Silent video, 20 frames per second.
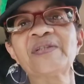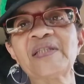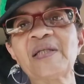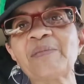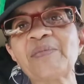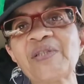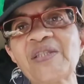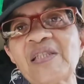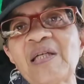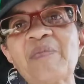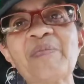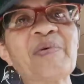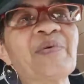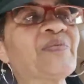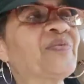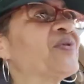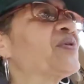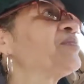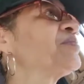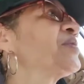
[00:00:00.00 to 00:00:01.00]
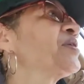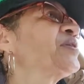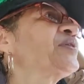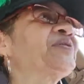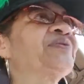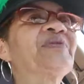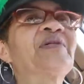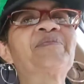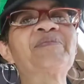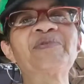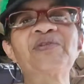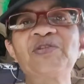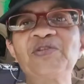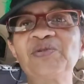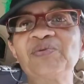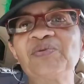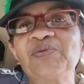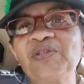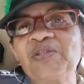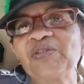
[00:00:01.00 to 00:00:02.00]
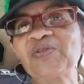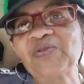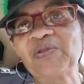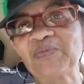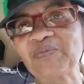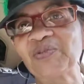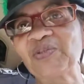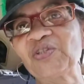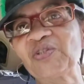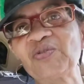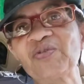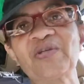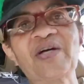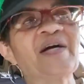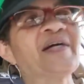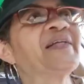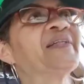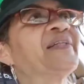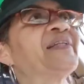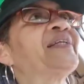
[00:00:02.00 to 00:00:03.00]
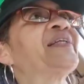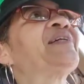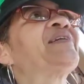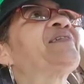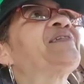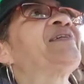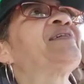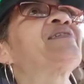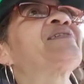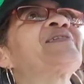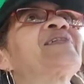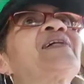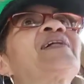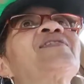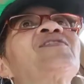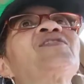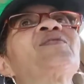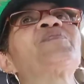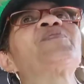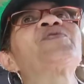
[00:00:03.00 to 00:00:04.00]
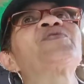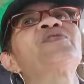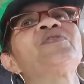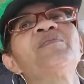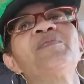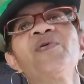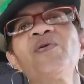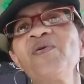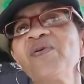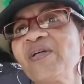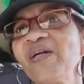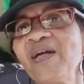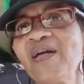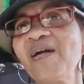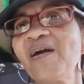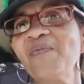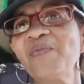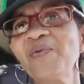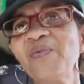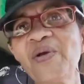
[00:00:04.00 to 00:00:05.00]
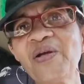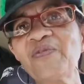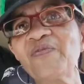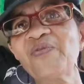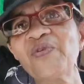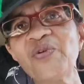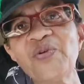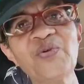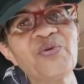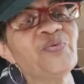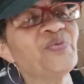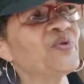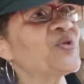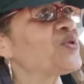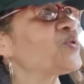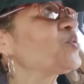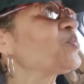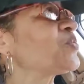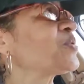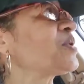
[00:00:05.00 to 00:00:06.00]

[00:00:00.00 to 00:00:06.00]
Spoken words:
I'm going to stop at Walmart or I'm going to do this or I'm going to do that, and then I'll catch up with you. They'll be, okay, I'll be waiting for you. We souped